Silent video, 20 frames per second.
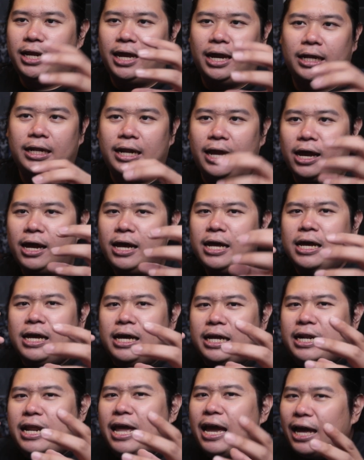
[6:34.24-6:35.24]
They
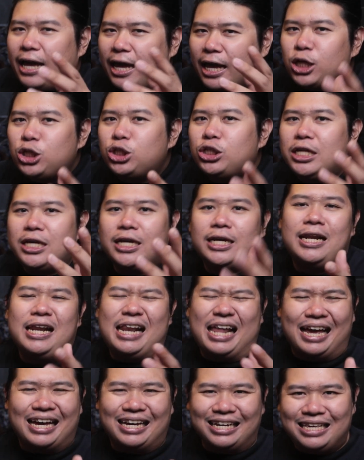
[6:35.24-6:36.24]
are actually kind of
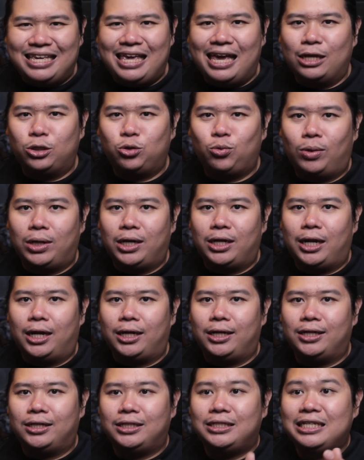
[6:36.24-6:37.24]
like against one
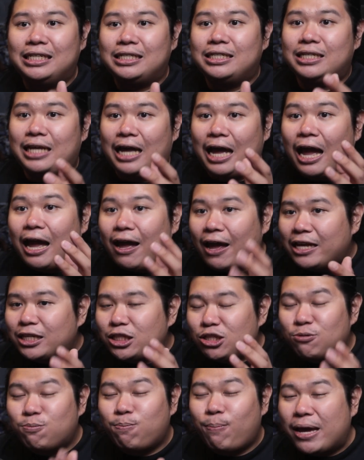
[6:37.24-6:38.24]
another. Just
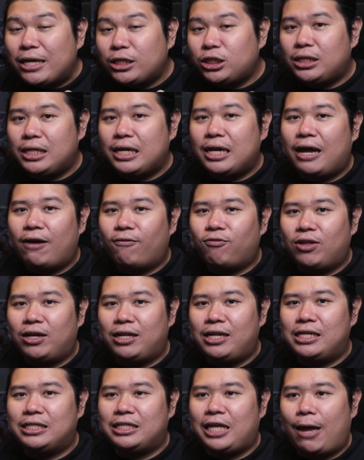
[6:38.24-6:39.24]
especially after
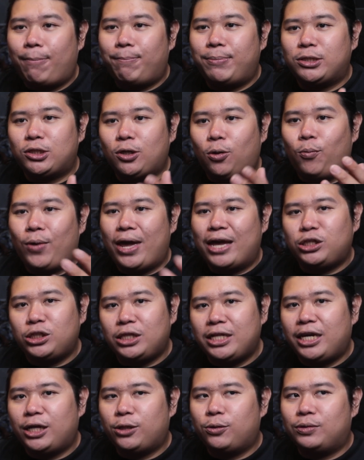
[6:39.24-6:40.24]
this episode, we
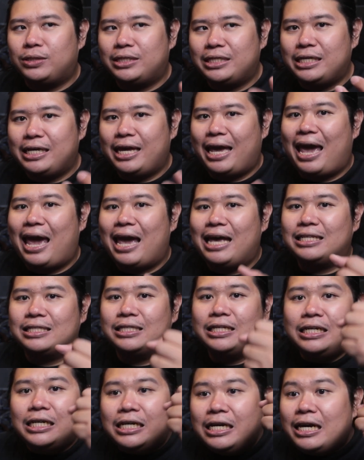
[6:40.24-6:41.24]
actually get to see
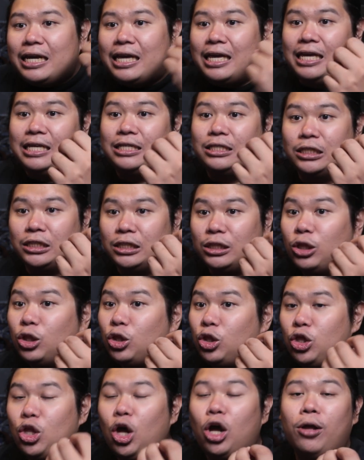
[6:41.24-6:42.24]
S is
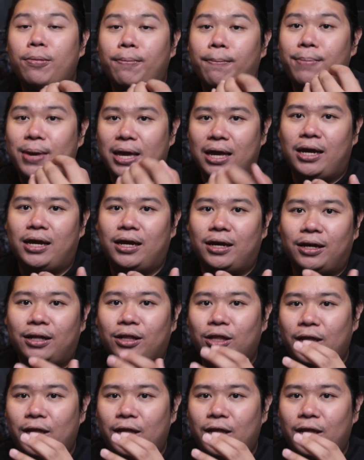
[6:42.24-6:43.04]
not being